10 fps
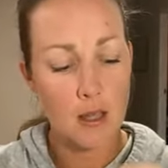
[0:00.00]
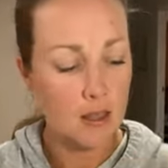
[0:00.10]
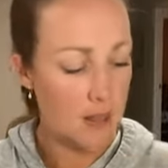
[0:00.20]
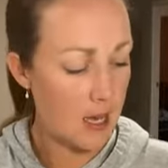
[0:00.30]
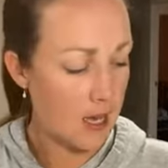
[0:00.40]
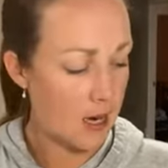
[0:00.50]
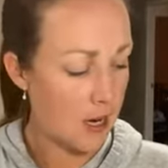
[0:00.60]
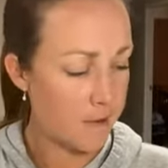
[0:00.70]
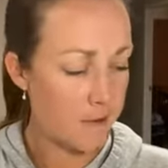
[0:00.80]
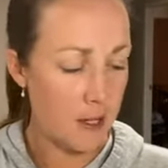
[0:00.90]
Then
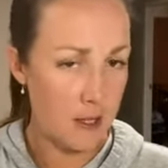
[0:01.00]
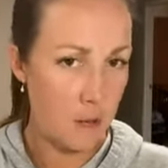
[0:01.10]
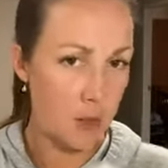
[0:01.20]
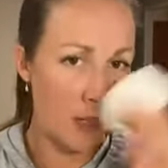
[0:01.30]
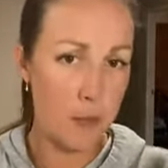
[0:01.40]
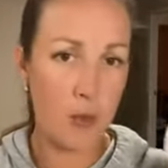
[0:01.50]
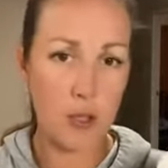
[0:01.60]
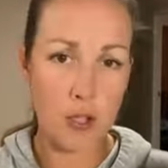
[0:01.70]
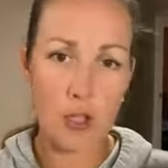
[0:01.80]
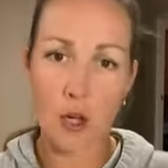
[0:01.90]
I find that when I
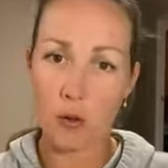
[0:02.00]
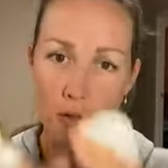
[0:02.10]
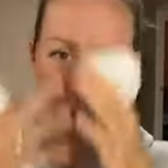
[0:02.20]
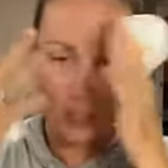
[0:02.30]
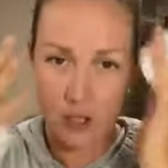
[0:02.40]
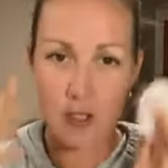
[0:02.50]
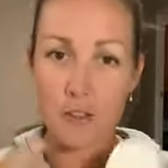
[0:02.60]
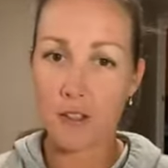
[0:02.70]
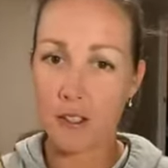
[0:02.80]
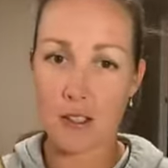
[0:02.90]
put the toner, it
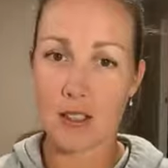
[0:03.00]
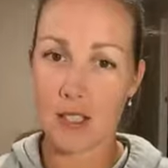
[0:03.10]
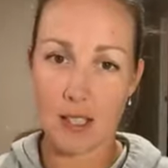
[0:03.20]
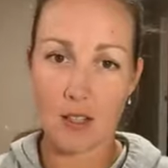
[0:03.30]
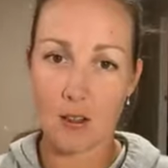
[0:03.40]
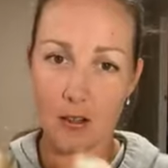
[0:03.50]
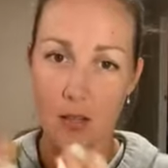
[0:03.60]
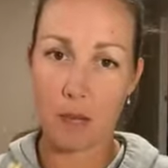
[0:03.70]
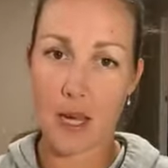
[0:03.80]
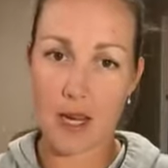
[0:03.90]
just feels like it
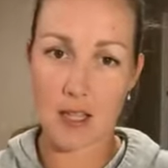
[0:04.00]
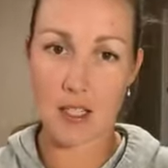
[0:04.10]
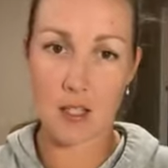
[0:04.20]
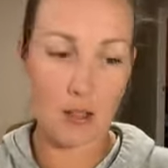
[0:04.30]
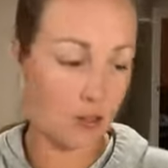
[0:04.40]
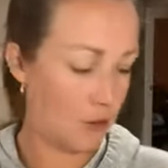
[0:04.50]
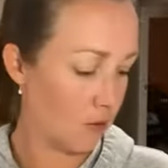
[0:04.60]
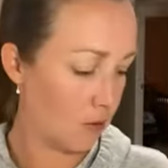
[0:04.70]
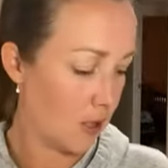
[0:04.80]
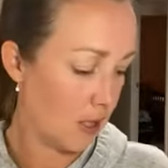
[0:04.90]
goes back
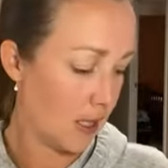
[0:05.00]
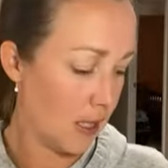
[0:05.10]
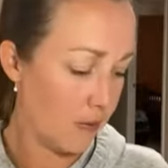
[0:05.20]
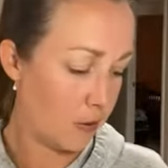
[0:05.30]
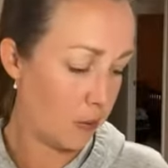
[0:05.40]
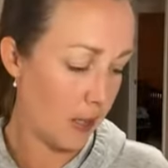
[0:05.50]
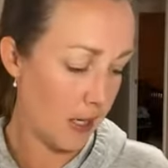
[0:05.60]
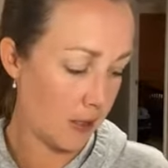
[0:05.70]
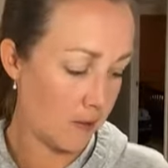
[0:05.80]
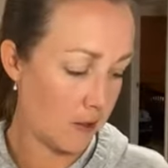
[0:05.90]
to level
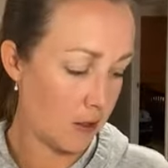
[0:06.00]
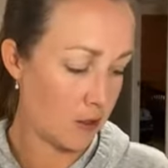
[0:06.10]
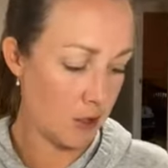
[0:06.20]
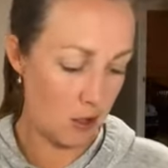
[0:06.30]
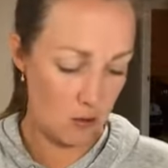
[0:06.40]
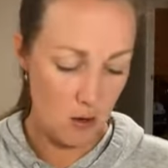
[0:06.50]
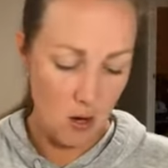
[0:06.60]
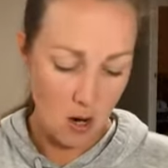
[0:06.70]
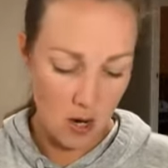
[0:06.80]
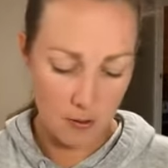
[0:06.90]
playing field. So
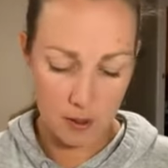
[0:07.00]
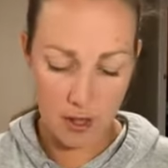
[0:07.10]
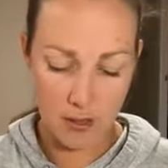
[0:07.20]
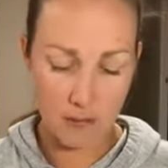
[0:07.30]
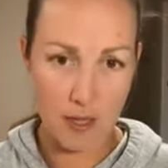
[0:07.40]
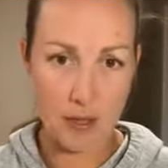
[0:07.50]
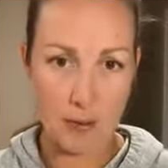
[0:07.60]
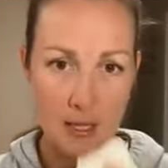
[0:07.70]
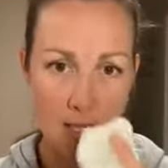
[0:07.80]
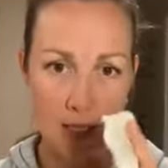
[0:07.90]
I would highly
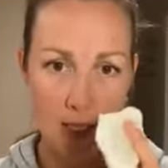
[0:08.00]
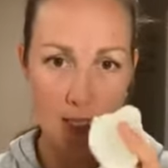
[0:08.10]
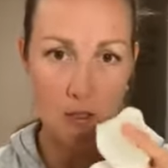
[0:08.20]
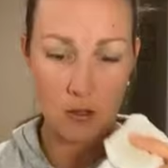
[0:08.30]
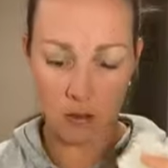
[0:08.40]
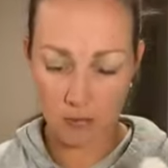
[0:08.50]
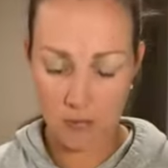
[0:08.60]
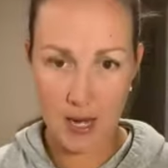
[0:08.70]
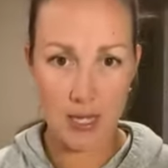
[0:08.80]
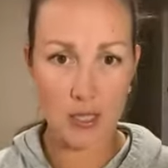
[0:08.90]
recommend these little
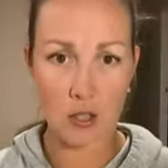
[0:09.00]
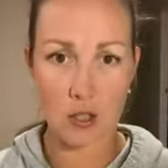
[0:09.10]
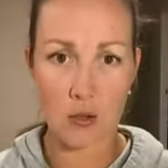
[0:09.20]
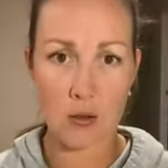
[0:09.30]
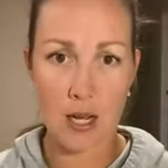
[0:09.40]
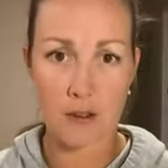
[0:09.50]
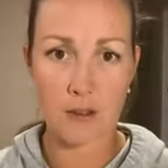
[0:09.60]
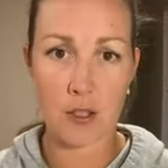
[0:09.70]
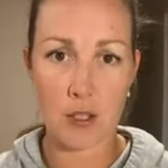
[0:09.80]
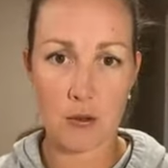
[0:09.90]
pads, so you don't
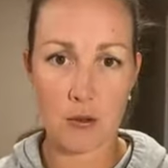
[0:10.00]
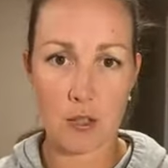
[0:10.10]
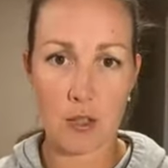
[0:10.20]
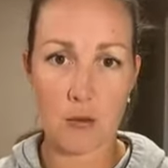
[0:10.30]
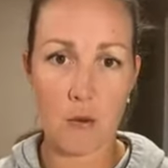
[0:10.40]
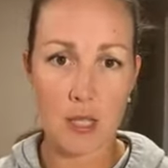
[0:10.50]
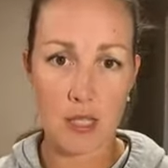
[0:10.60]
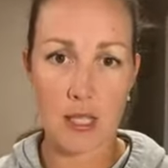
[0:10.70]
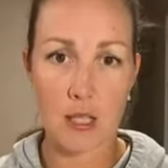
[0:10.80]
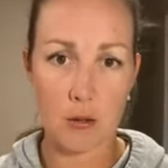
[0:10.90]
have to use the
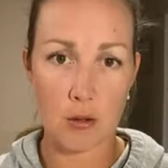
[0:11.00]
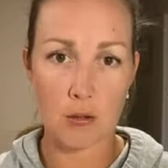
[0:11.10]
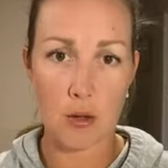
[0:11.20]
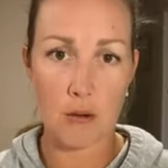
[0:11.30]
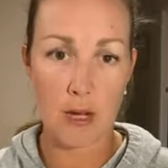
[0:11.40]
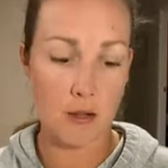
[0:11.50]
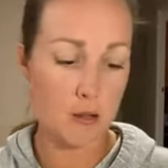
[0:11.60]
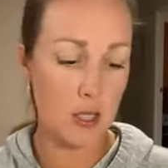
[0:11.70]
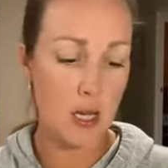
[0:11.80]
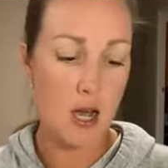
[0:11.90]
ones that you throw
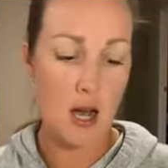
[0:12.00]
out.